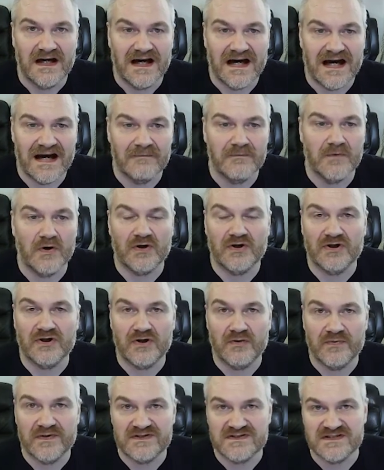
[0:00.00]
I'm not going to
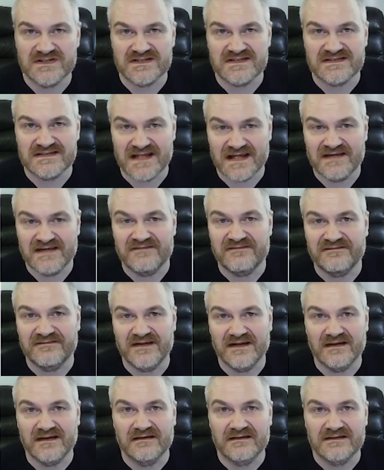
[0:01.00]
go into the
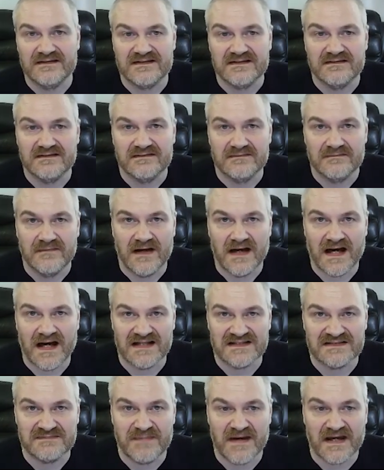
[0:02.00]
safety
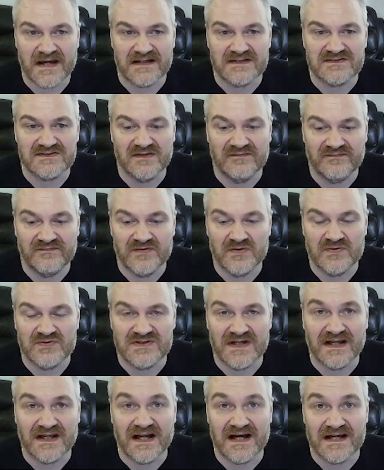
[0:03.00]
aspects of
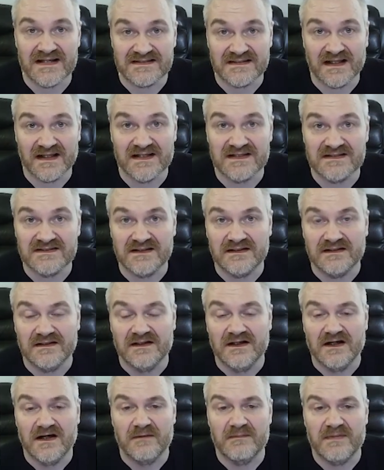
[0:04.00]
using an isolator
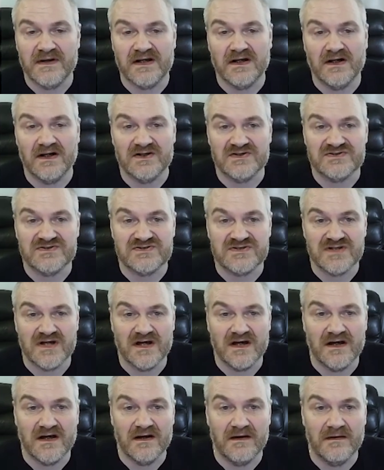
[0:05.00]
because
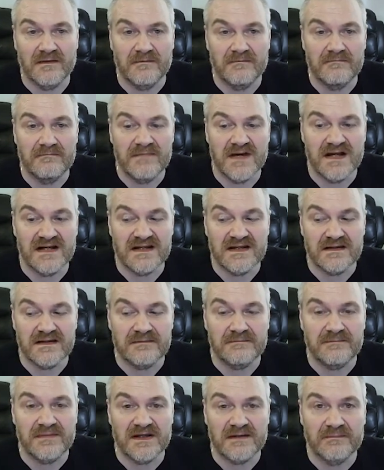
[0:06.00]

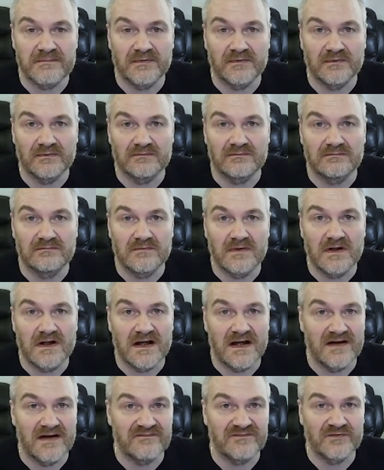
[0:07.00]
many people
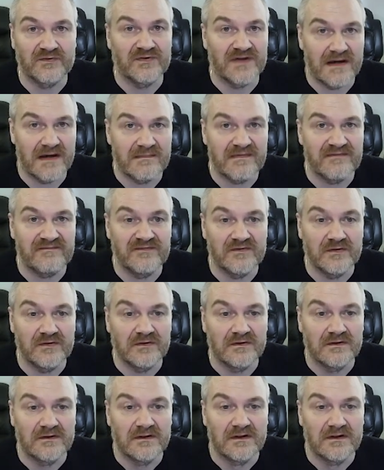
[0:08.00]
have done that before.